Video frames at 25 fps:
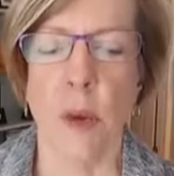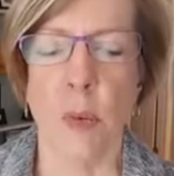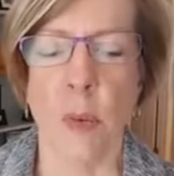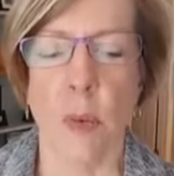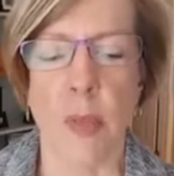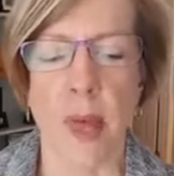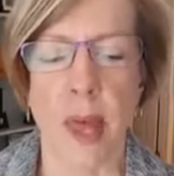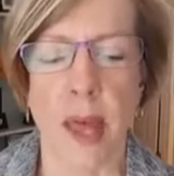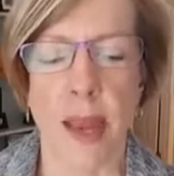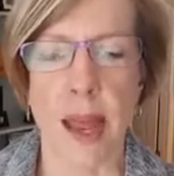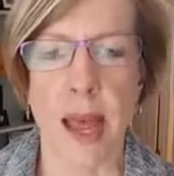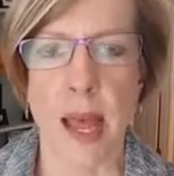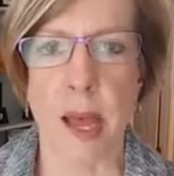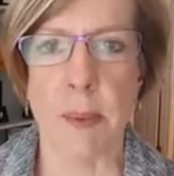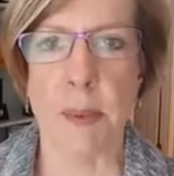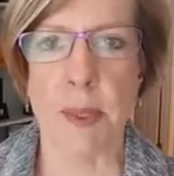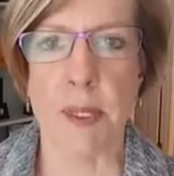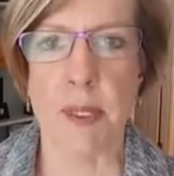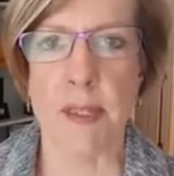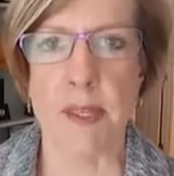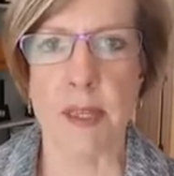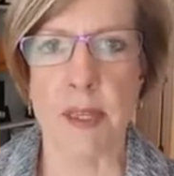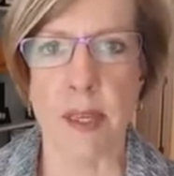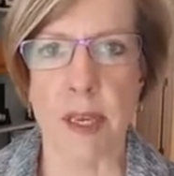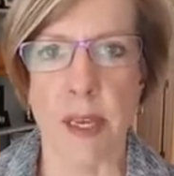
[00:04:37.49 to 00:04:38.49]
Well, that
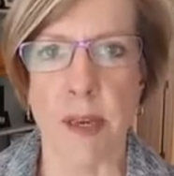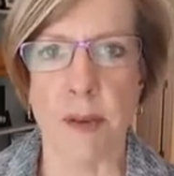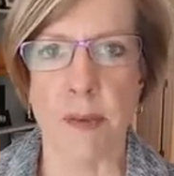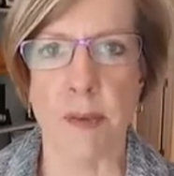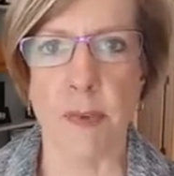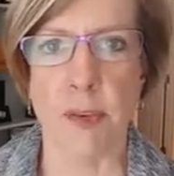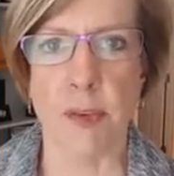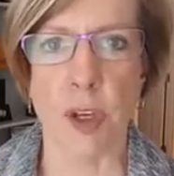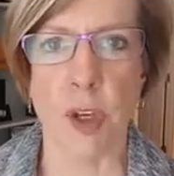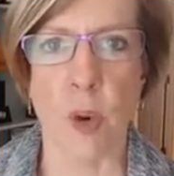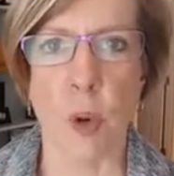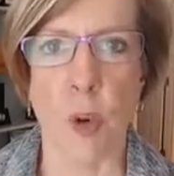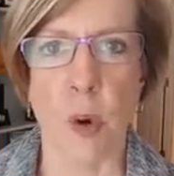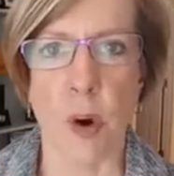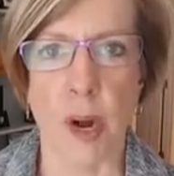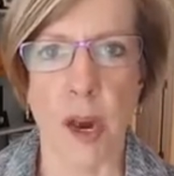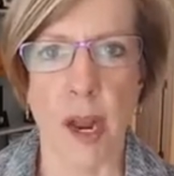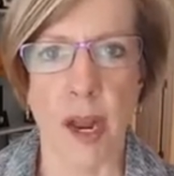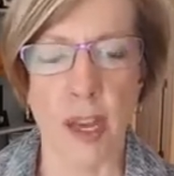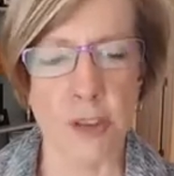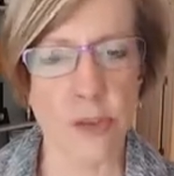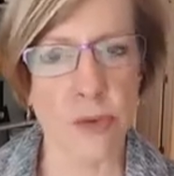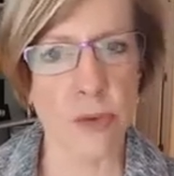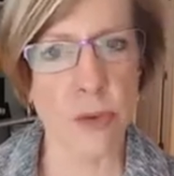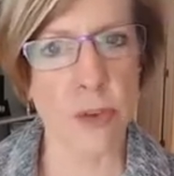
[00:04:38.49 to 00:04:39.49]
happens if your
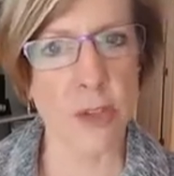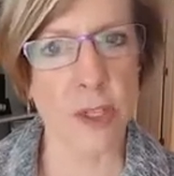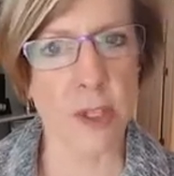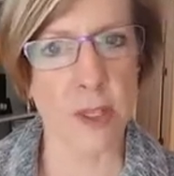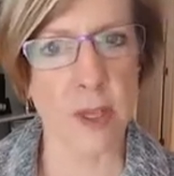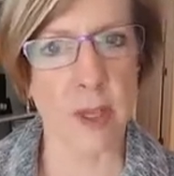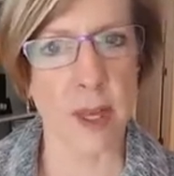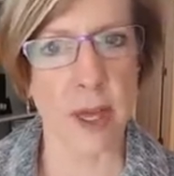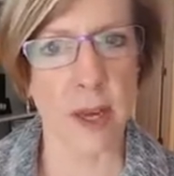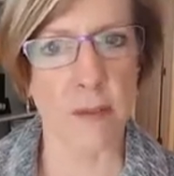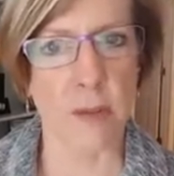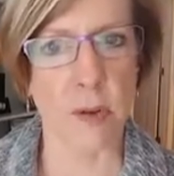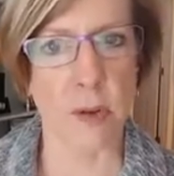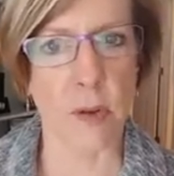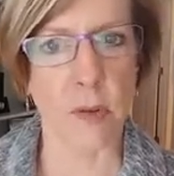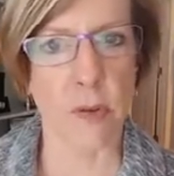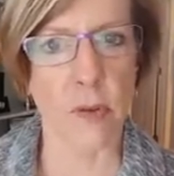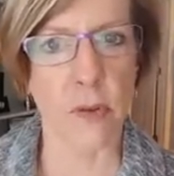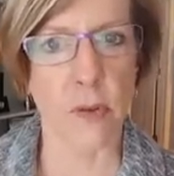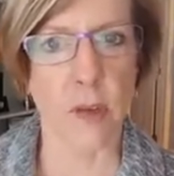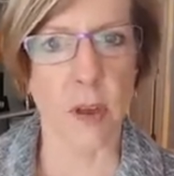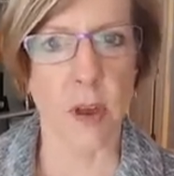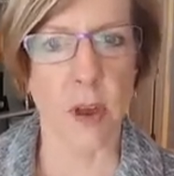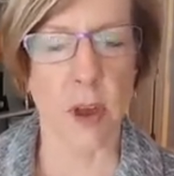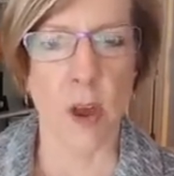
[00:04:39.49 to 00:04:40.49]
estrogen
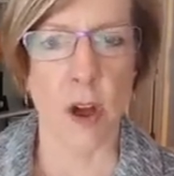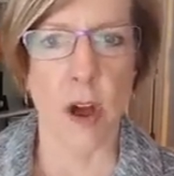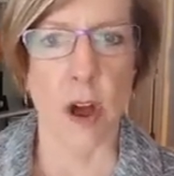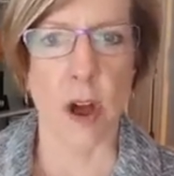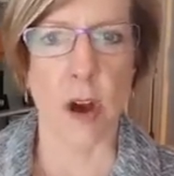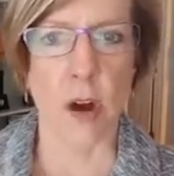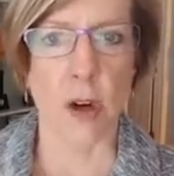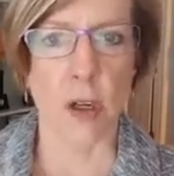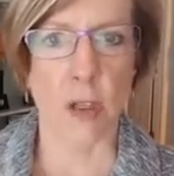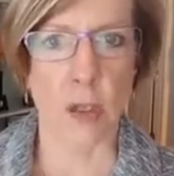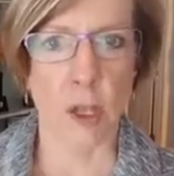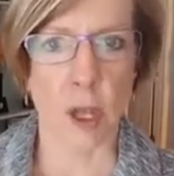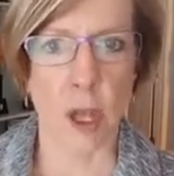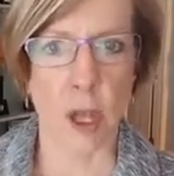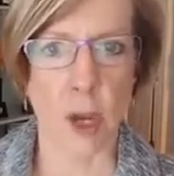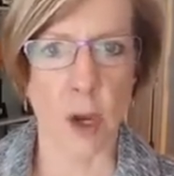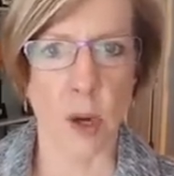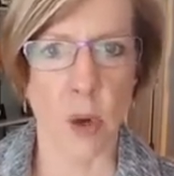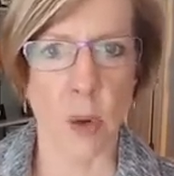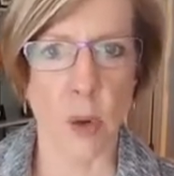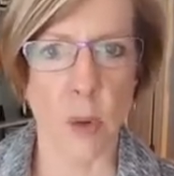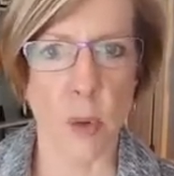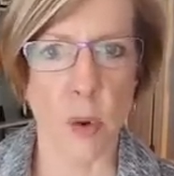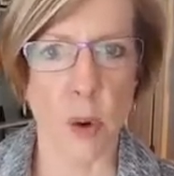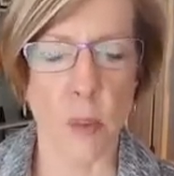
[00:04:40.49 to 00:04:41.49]
levels are
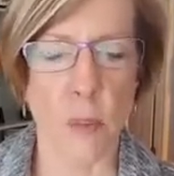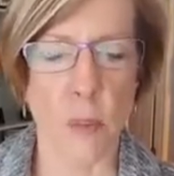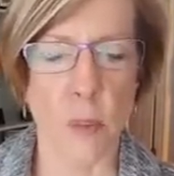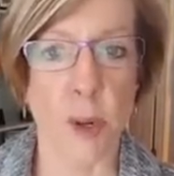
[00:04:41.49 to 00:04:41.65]
low,